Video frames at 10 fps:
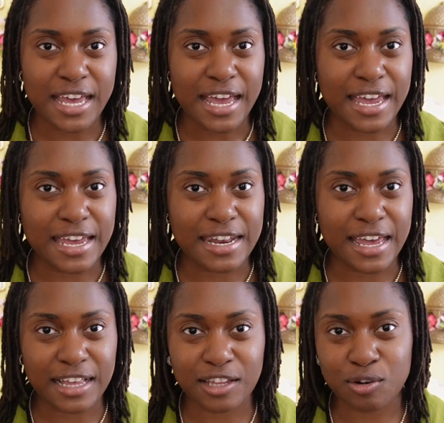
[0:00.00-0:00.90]
and
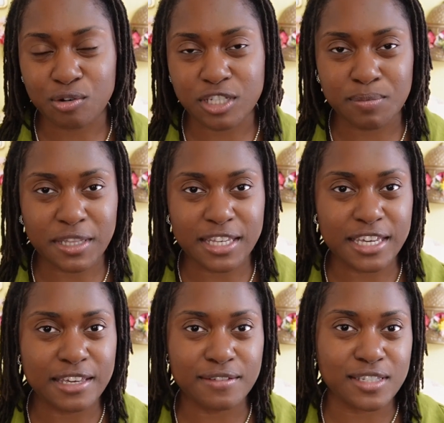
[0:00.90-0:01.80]
hello crispy
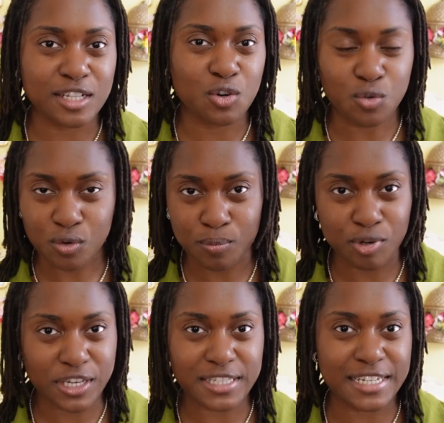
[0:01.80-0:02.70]
leaves and cool
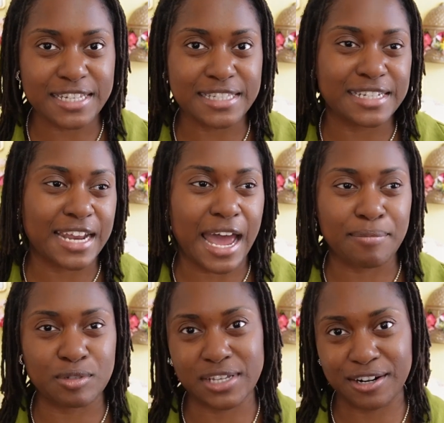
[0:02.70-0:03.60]
breezes and
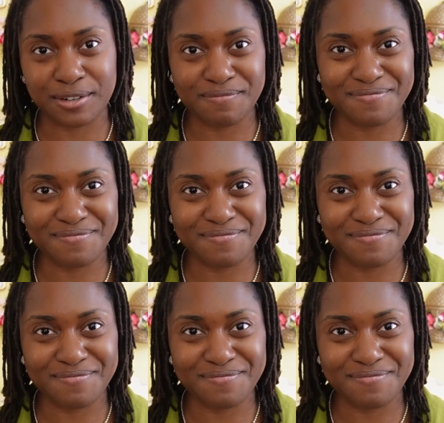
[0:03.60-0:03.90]
apple cider.